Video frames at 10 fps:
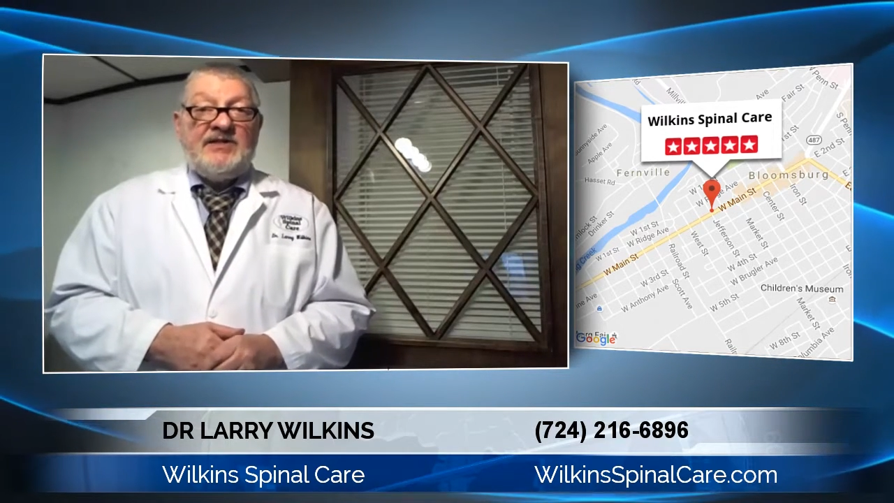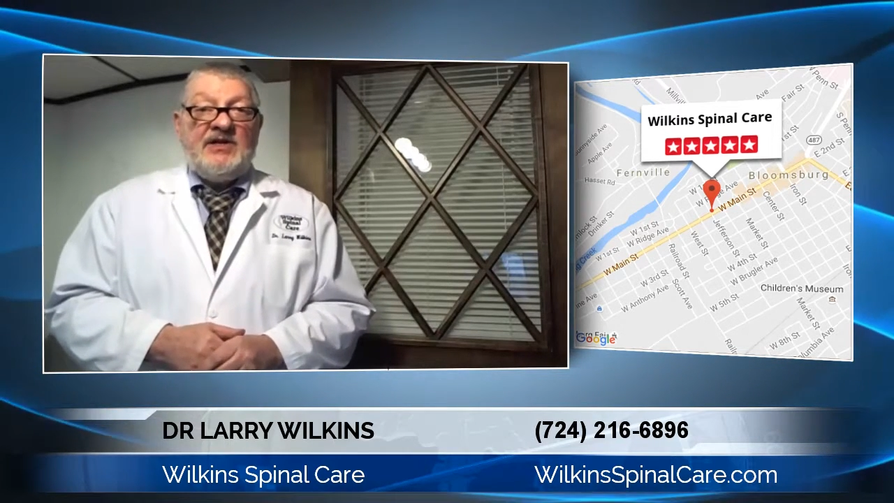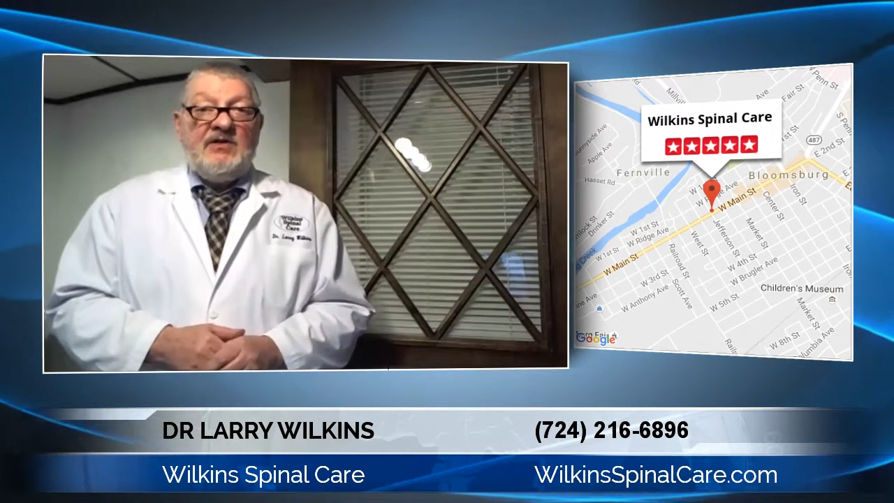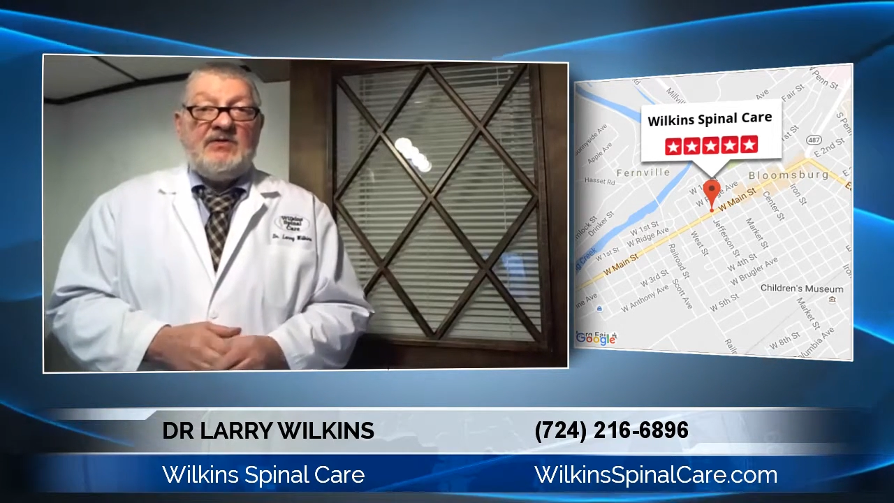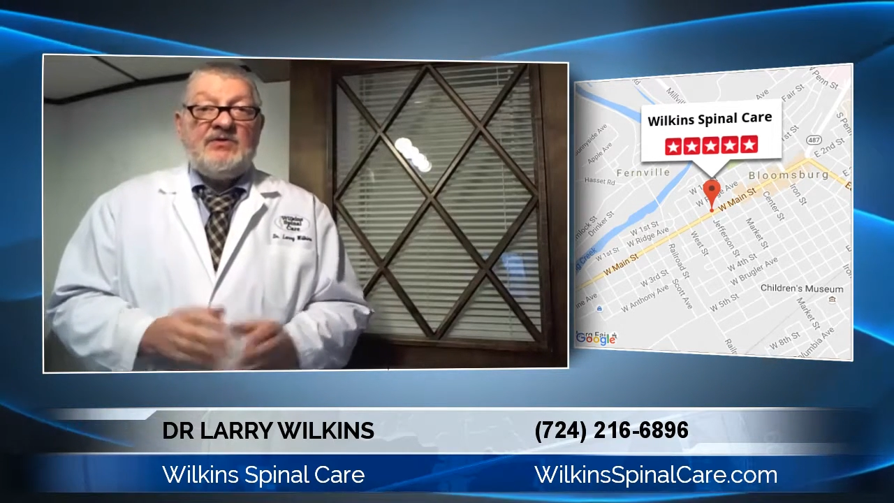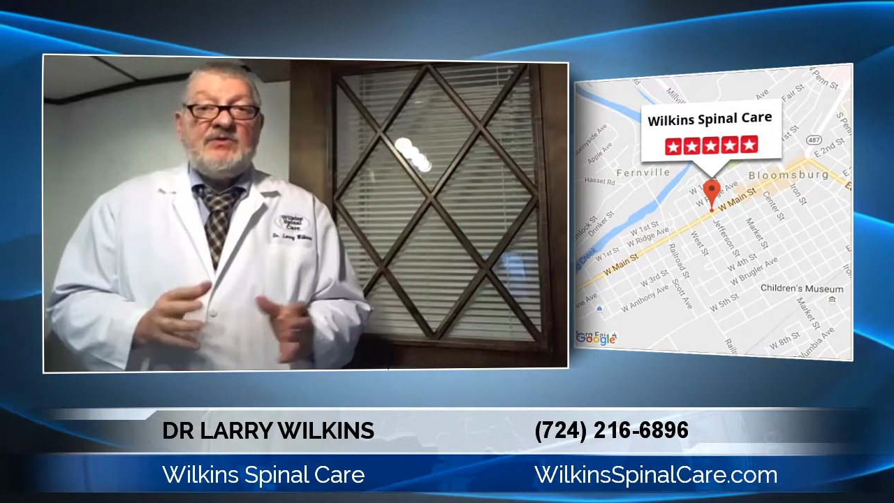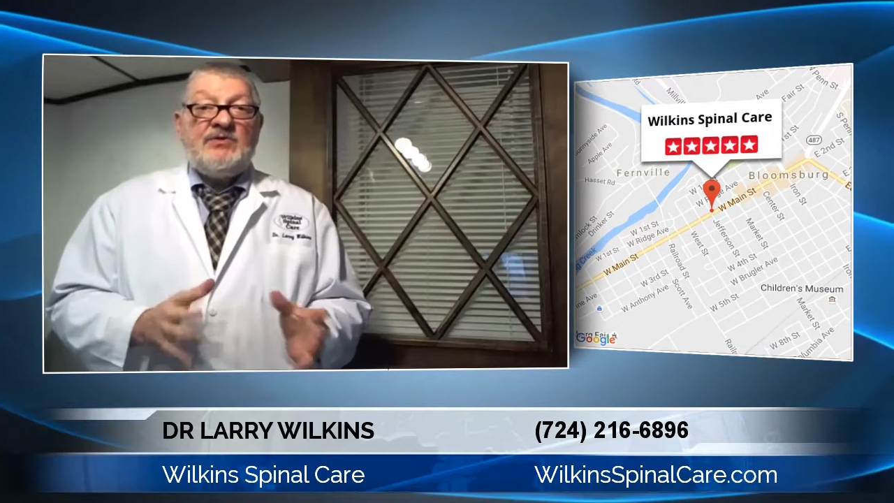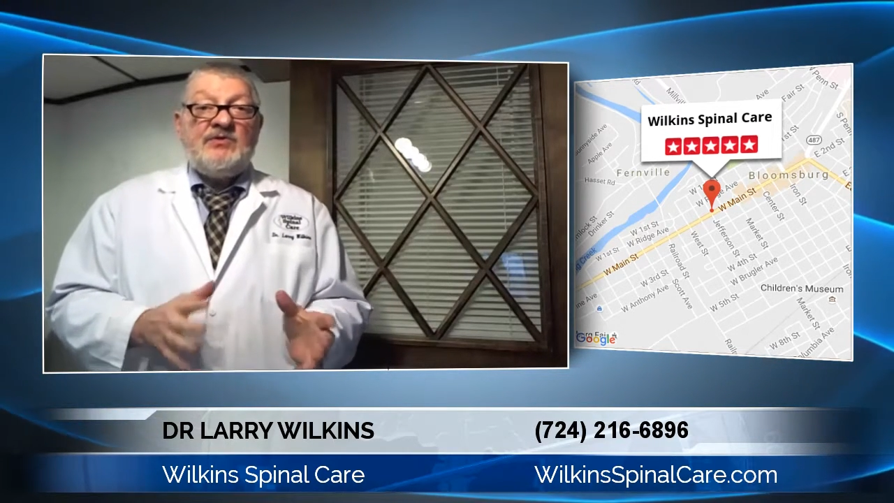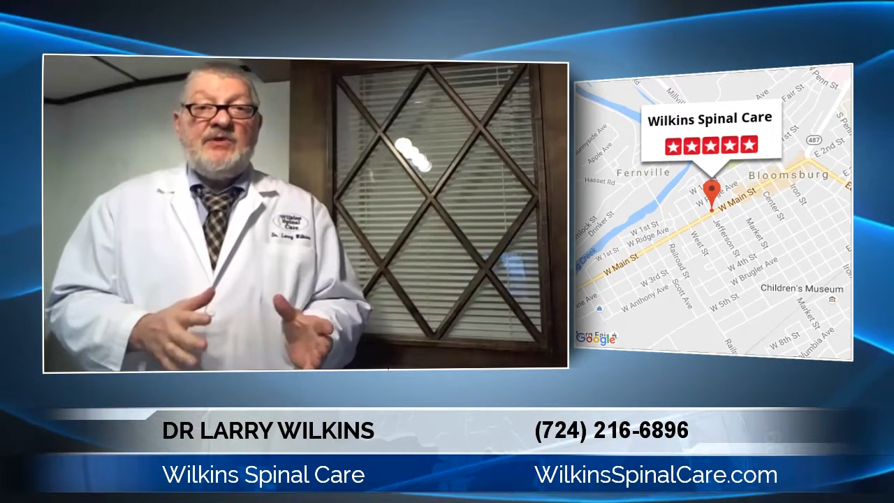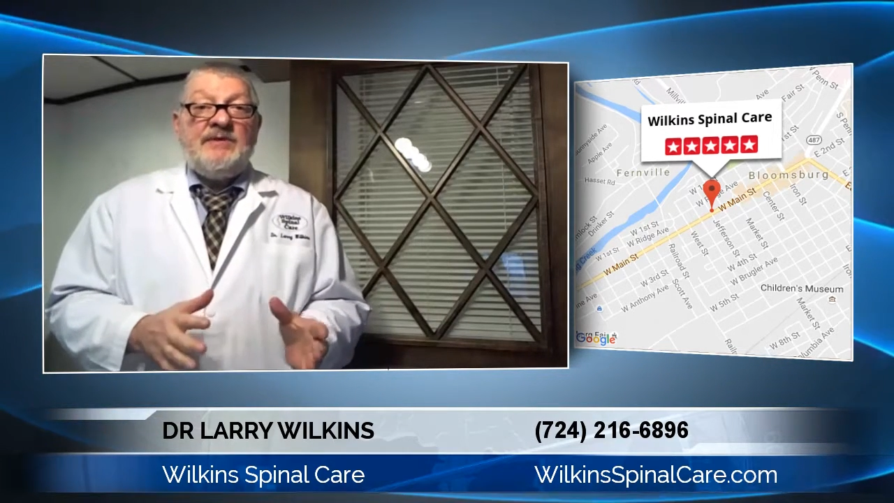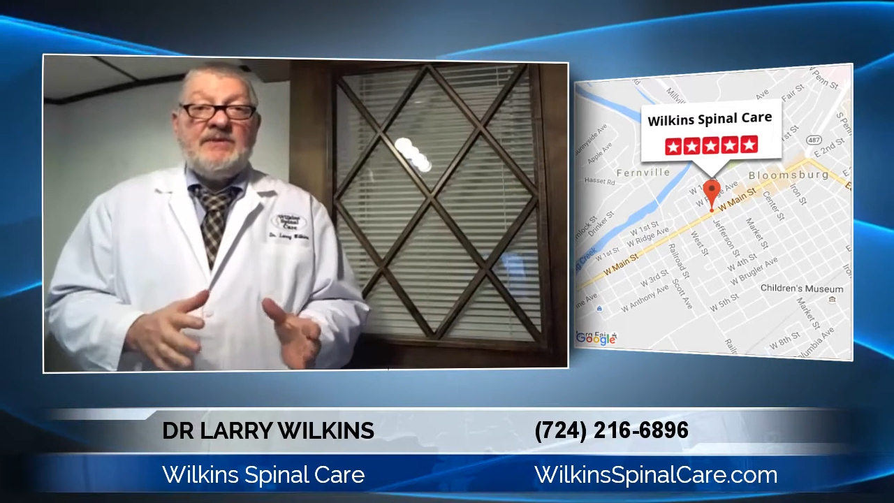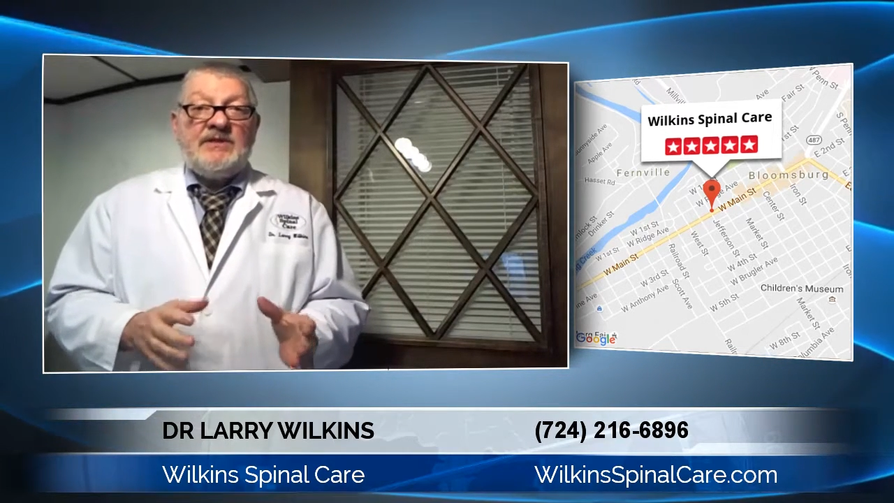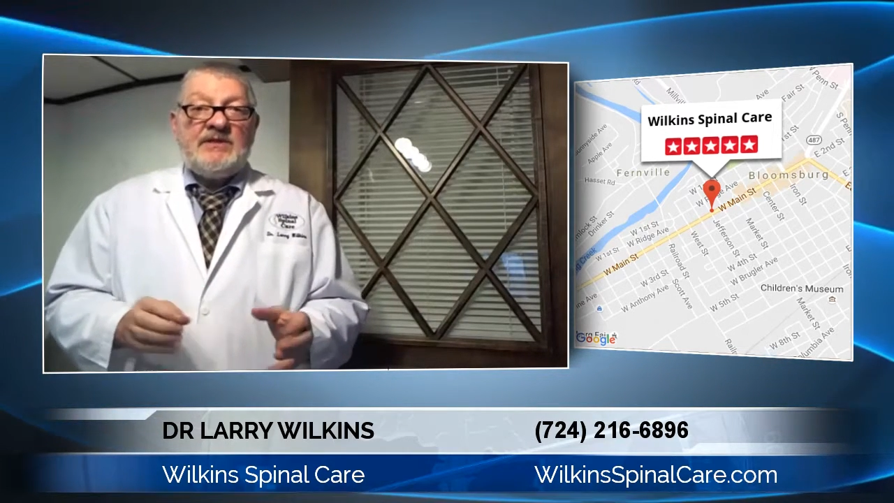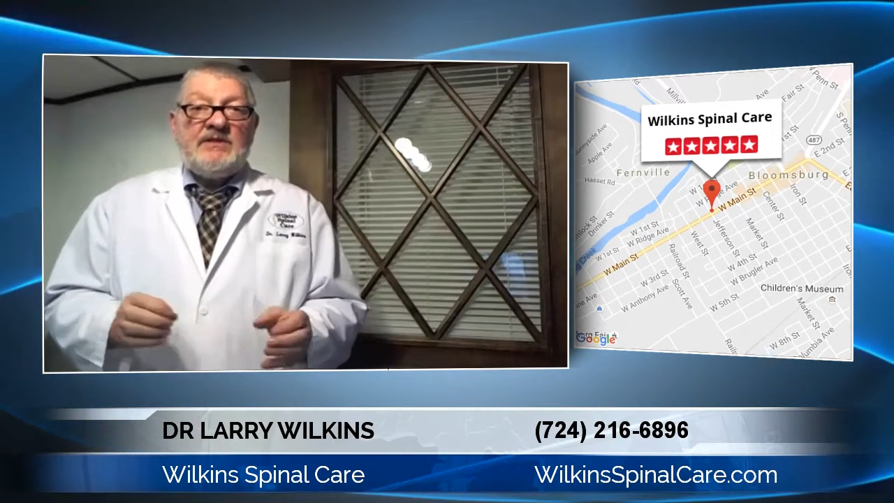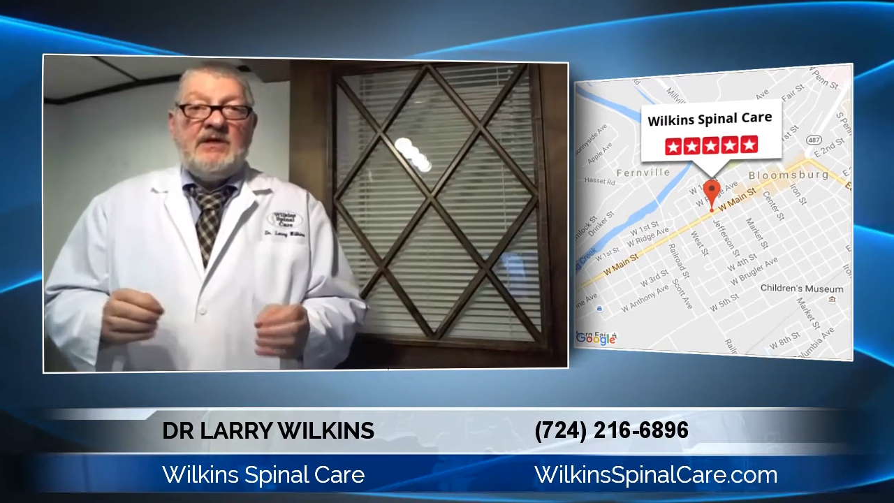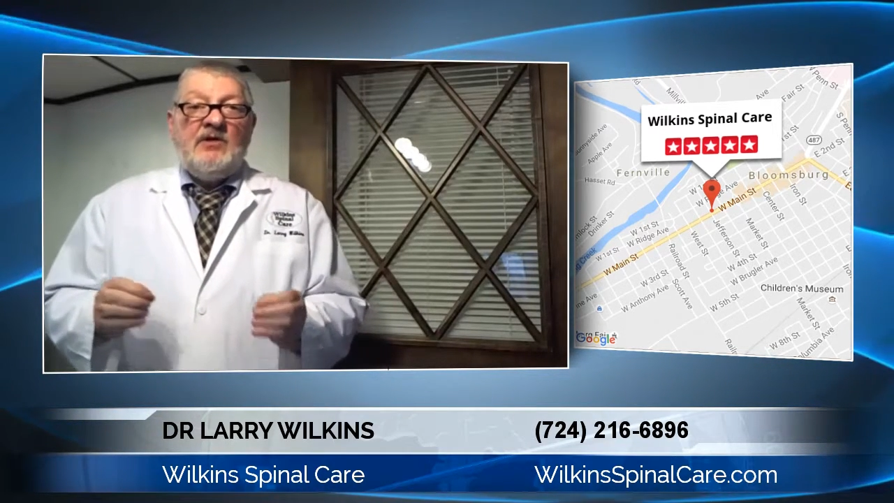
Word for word: dollars on treatments